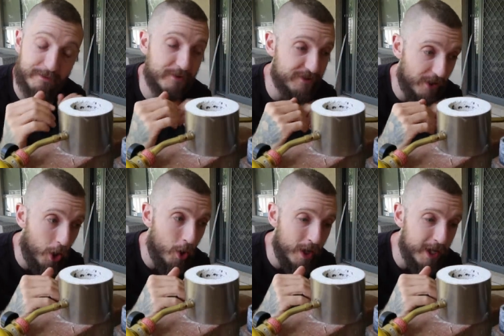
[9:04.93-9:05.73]
I'm using a
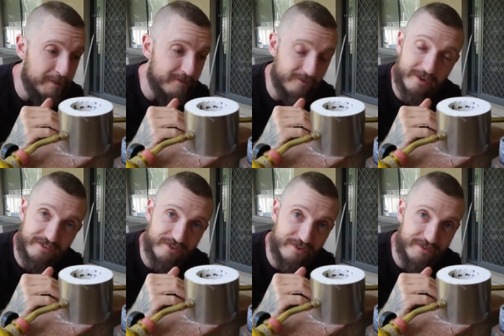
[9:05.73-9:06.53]
whole heap of
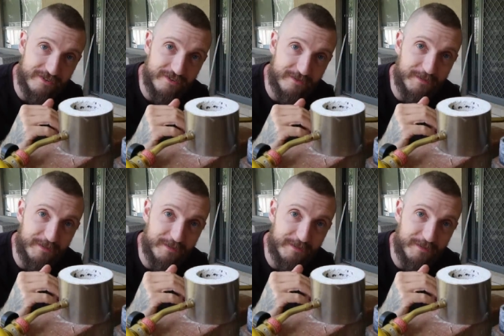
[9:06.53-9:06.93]
resources,